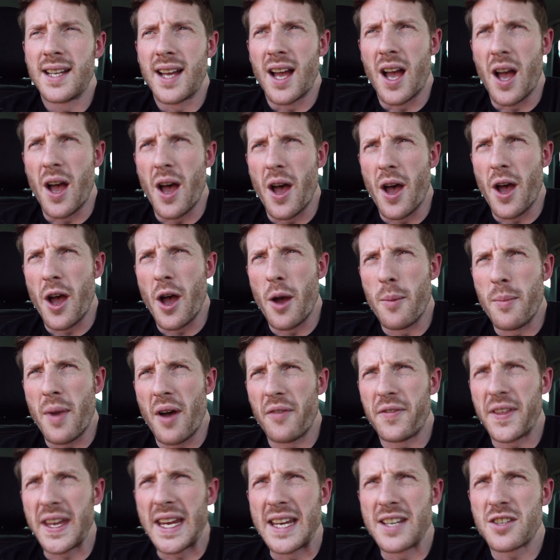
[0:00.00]
I
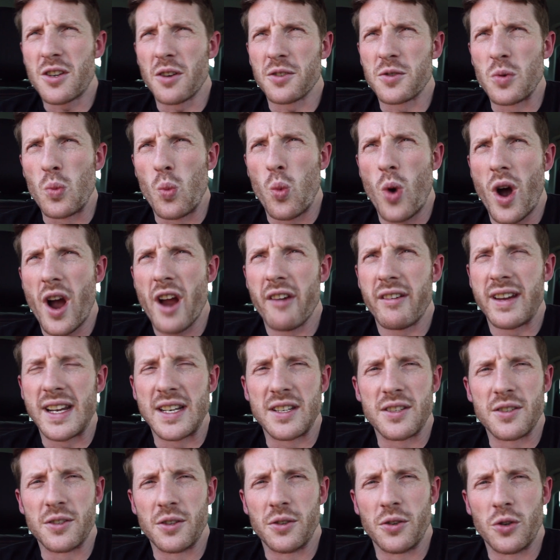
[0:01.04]
think he's got some wiring
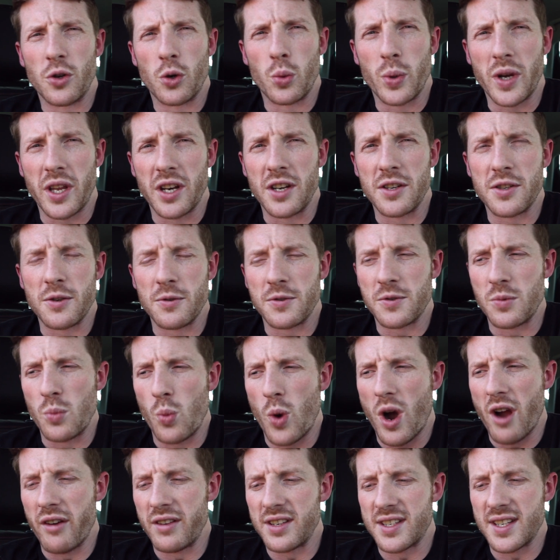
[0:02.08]
done, or we're going to do some
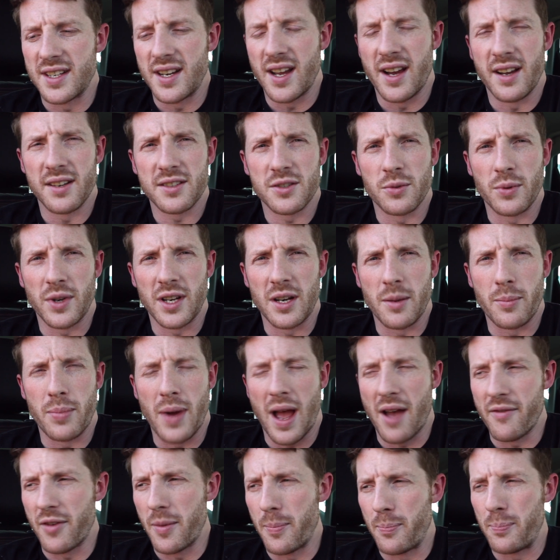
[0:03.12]
wiring tonight, so we're going to
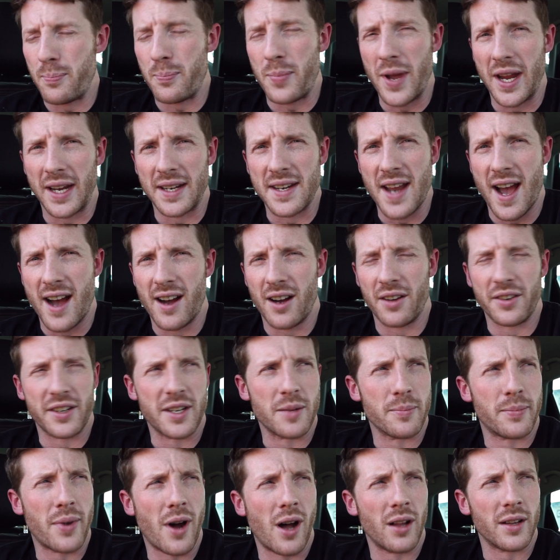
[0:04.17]
have a big night on the
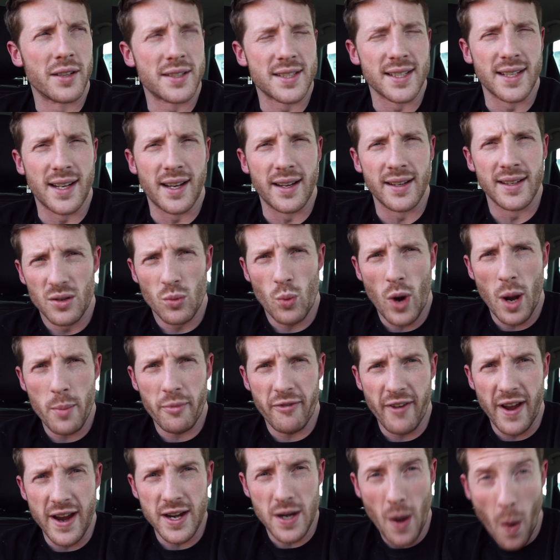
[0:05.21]
Impala tonight. White
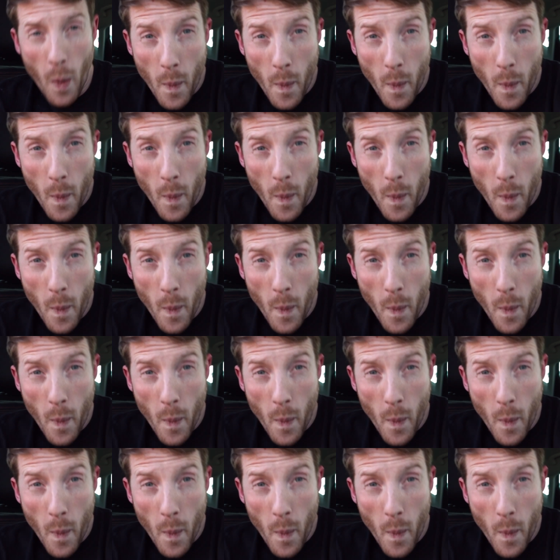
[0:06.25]
fade.